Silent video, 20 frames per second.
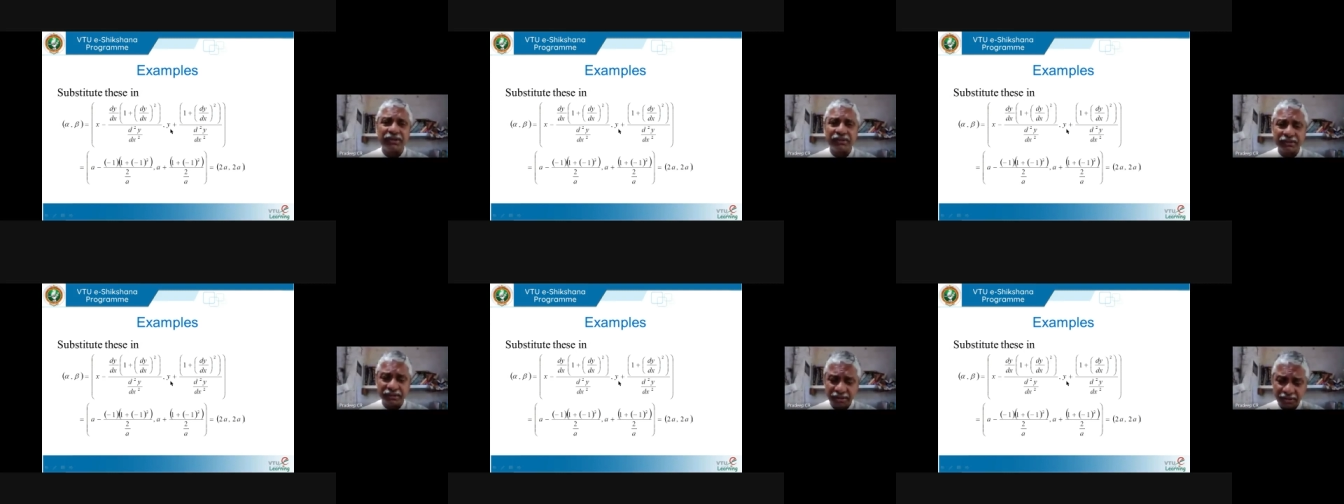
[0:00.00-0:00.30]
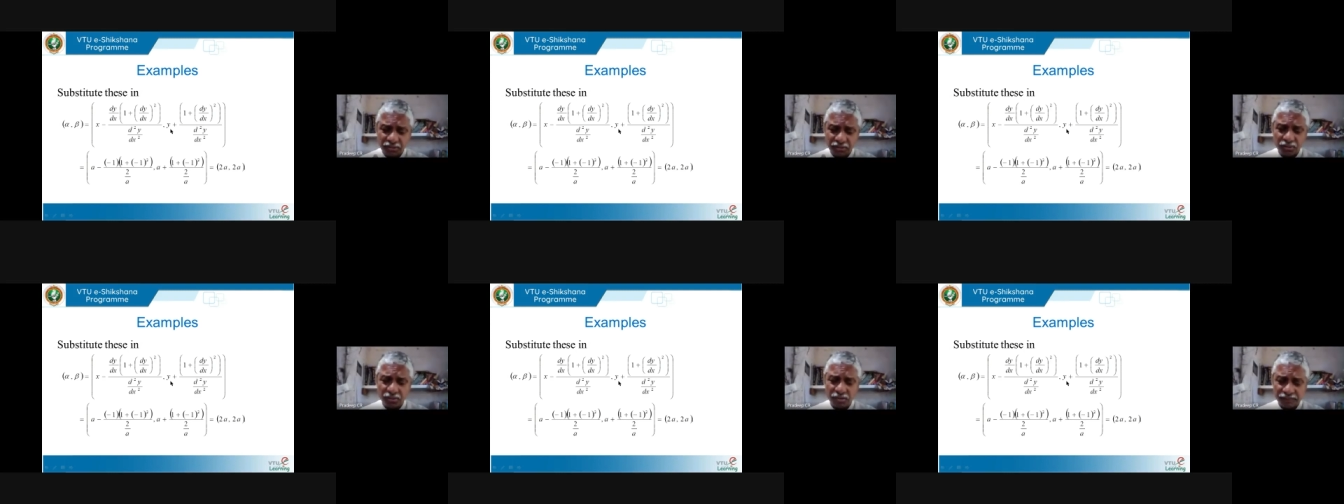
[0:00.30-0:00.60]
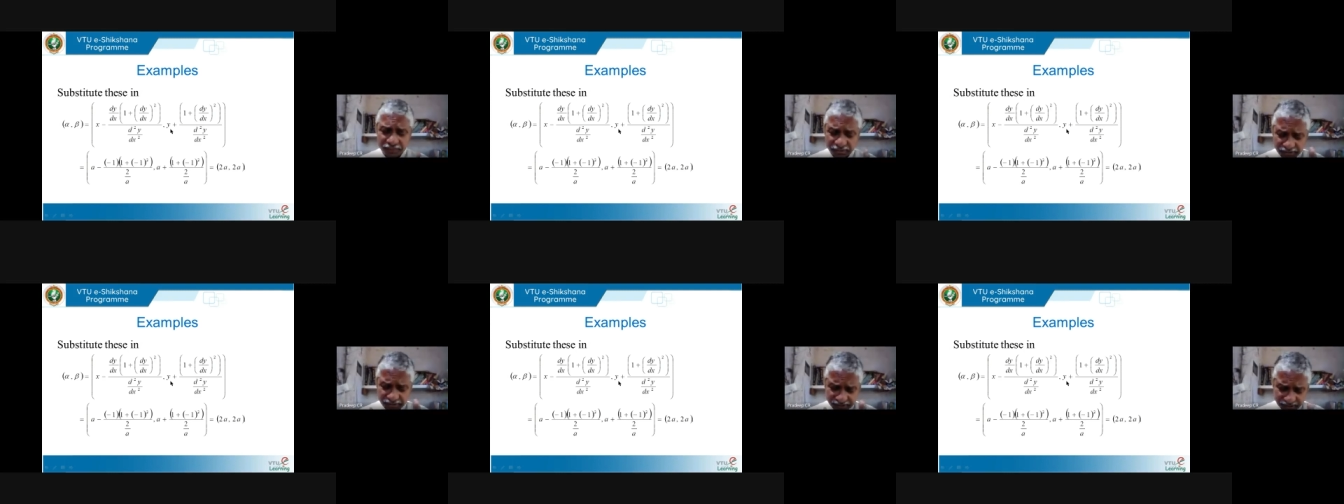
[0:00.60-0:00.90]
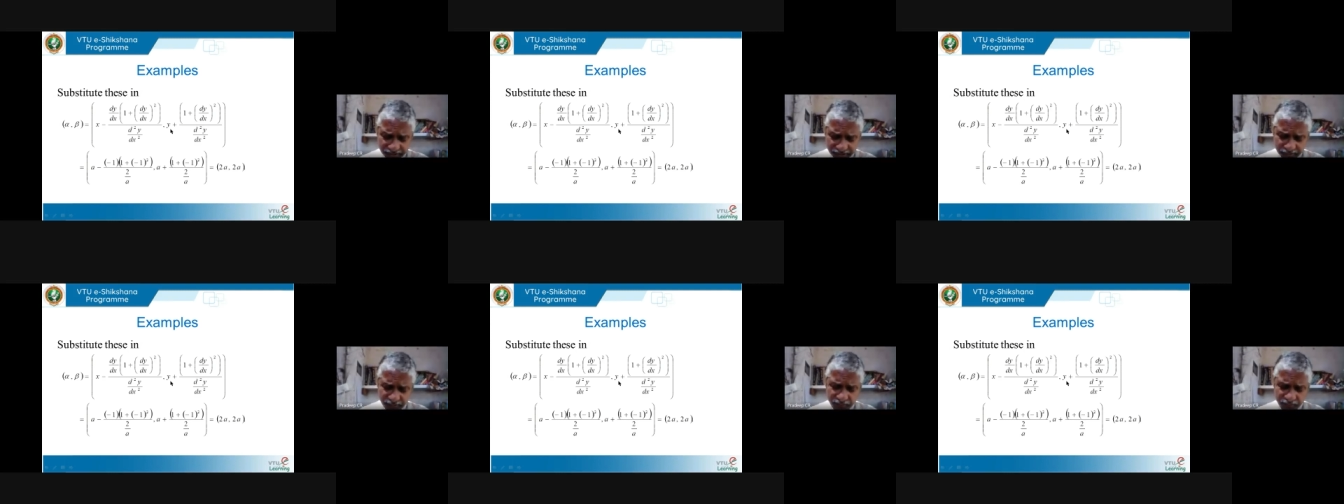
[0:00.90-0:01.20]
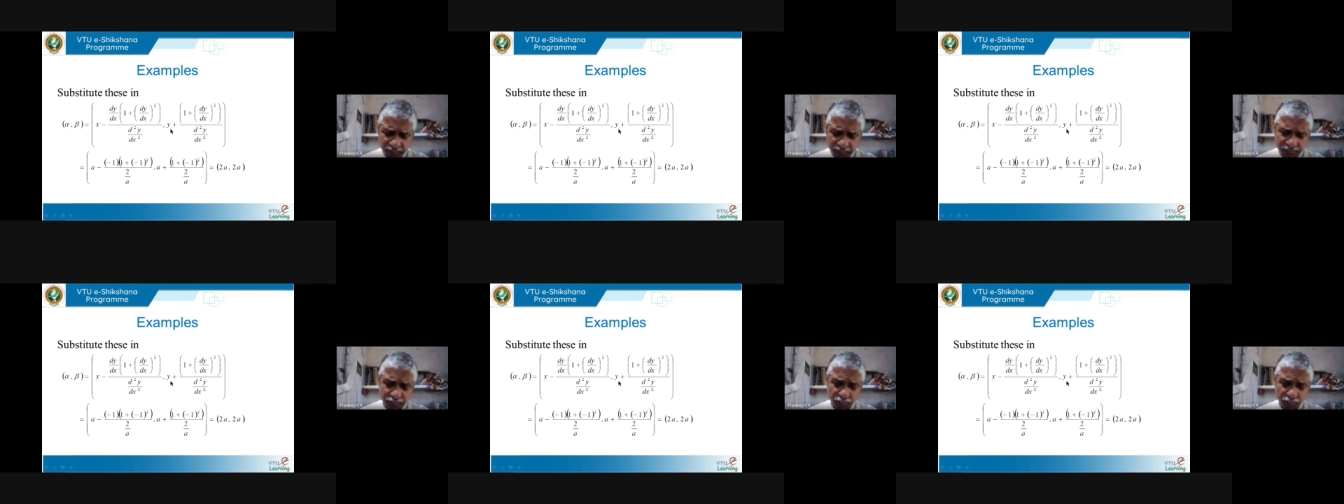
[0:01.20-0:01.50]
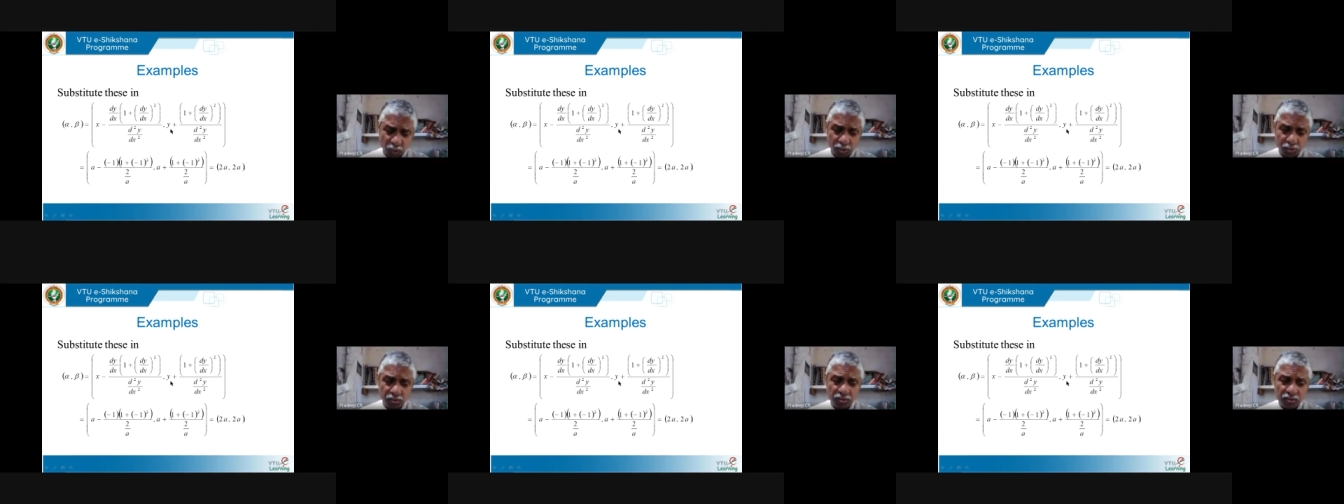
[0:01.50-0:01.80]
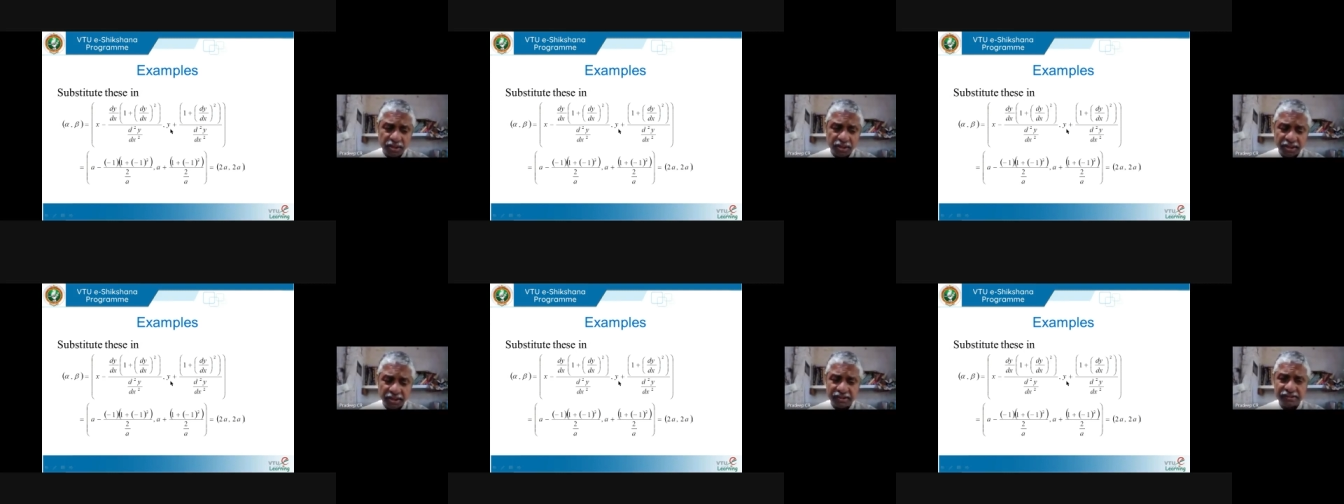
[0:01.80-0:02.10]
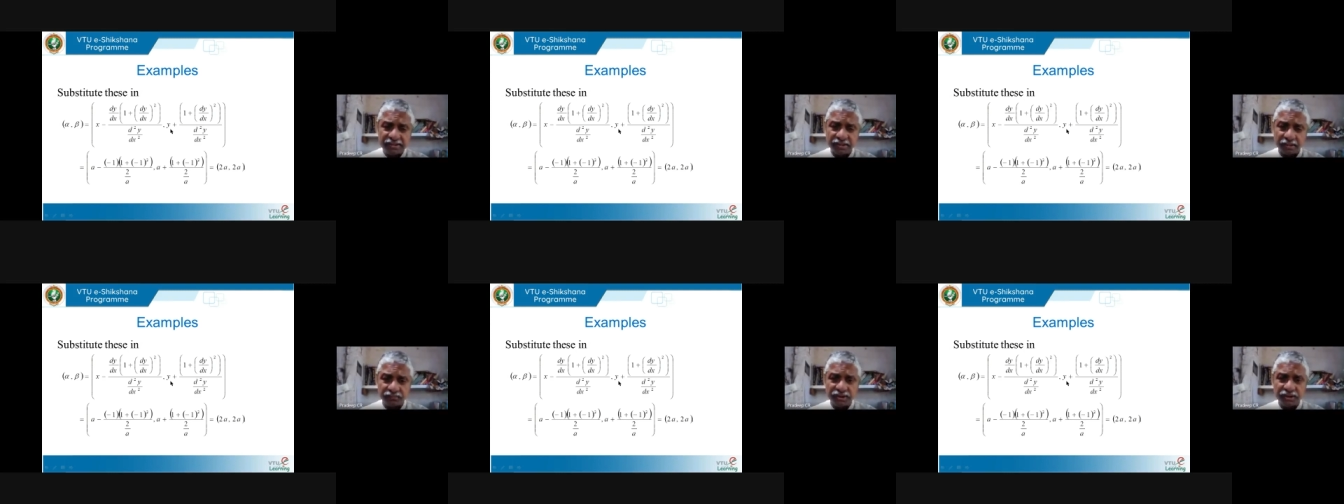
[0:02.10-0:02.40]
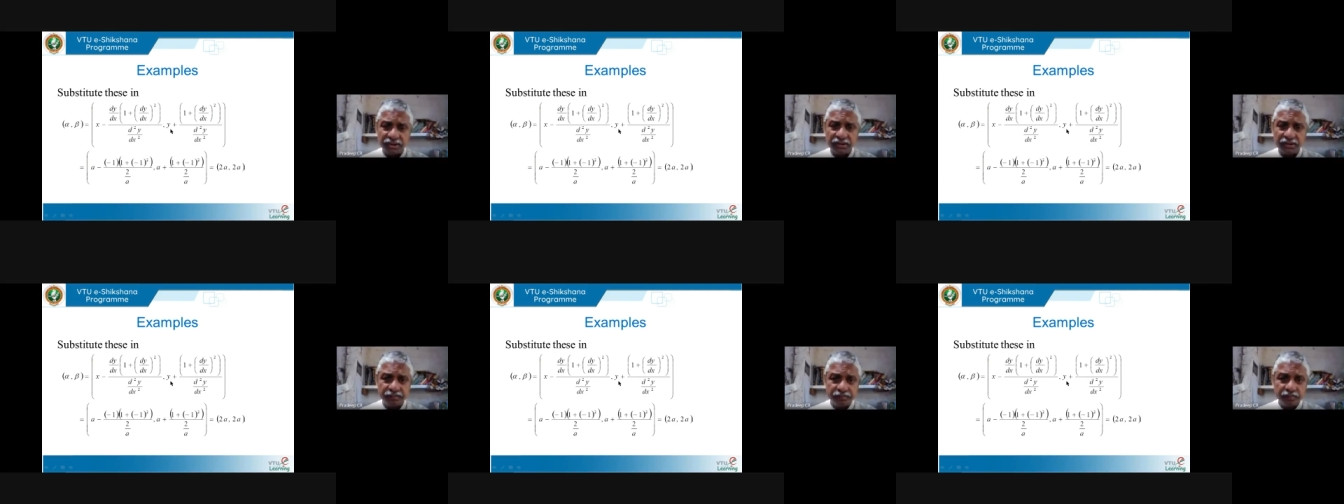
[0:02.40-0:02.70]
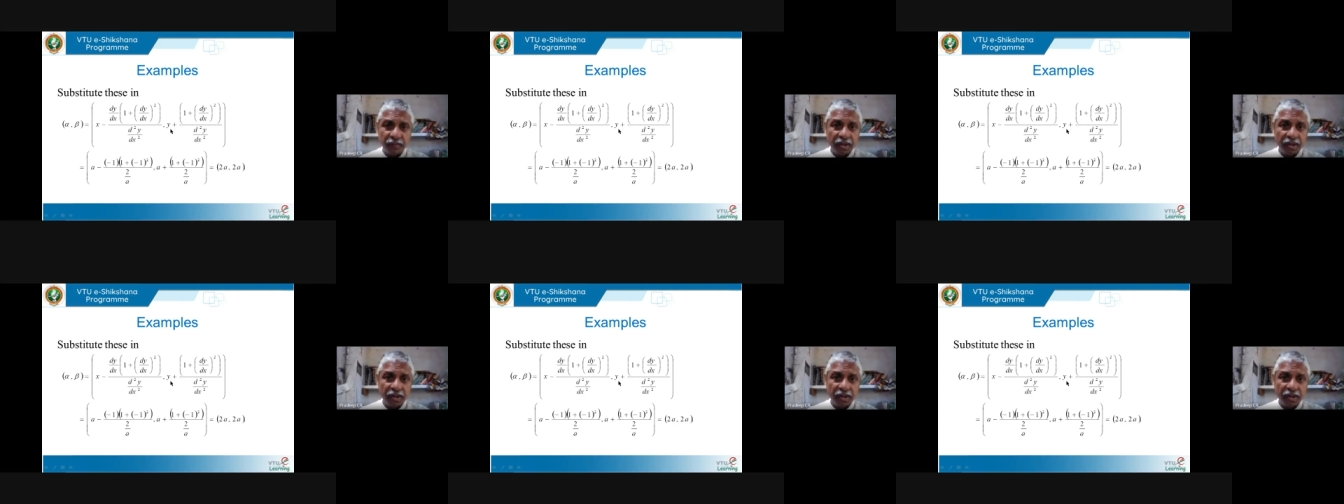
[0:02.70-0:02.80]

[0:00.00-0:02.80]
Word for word: Think of this module as something